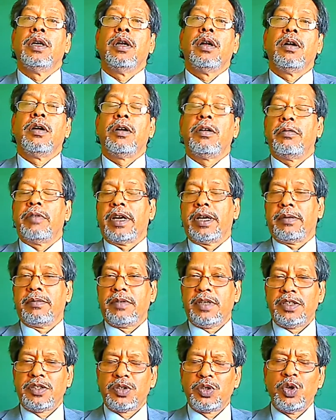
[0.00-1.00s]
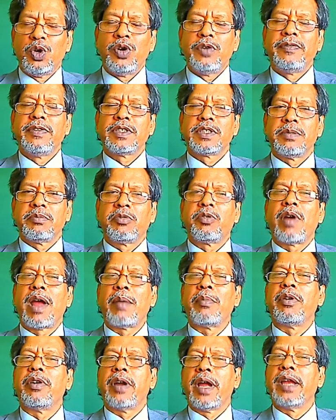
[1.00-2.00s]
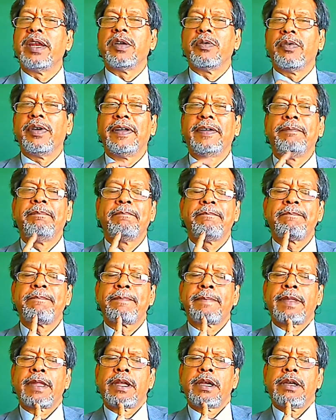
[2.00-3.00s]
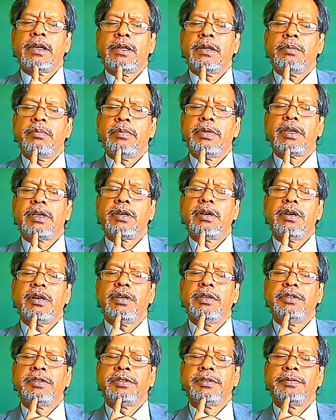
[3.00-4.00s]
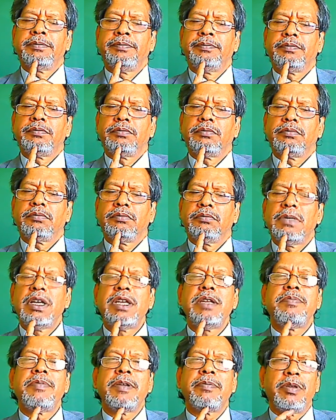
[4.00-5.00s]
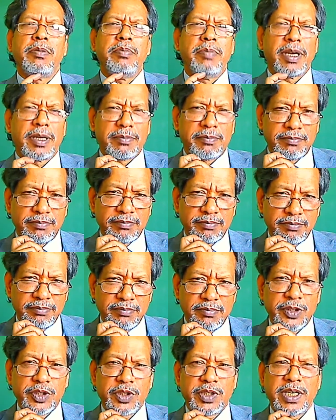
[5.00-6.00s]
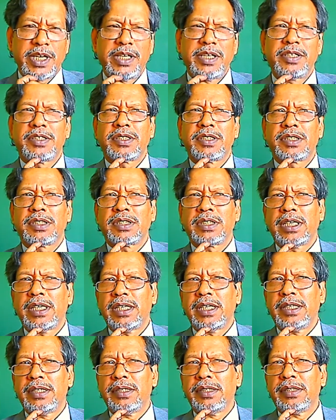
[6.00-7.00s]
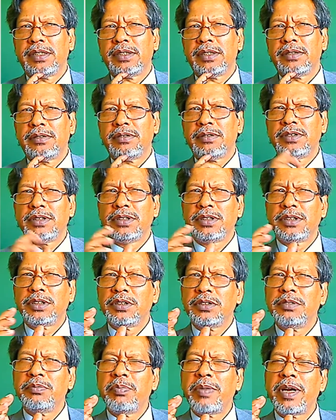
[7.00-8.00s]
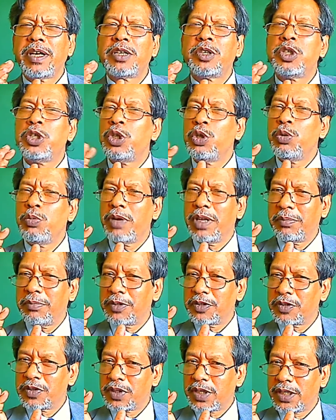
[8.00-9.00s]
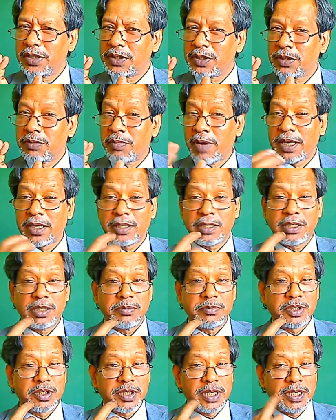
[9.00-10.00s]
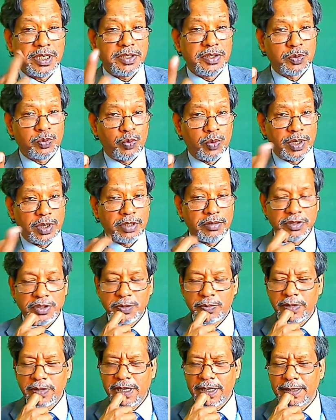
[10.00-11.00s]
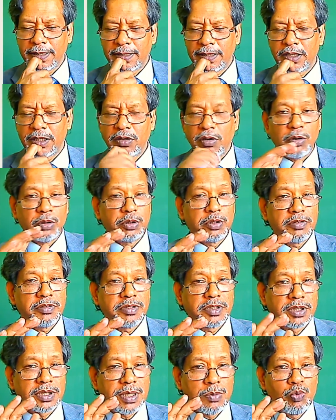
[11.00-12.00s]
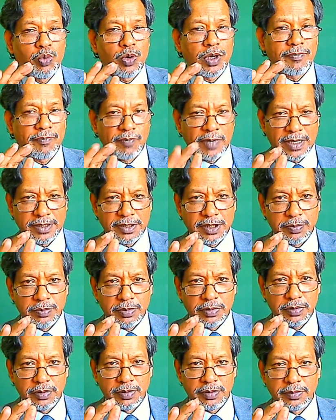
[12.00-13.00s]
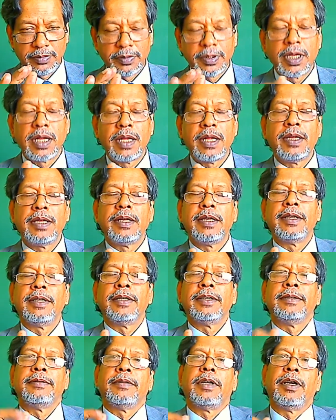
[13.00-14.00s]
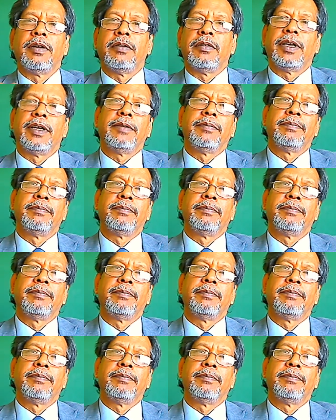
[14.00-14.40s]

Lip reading: All right, let's go over some grammar anyway, because many people make mistakes, and you shouldn't make too many mistakes, grammatical mistakes, when you're speaking, although it's somewhat flexible. All right.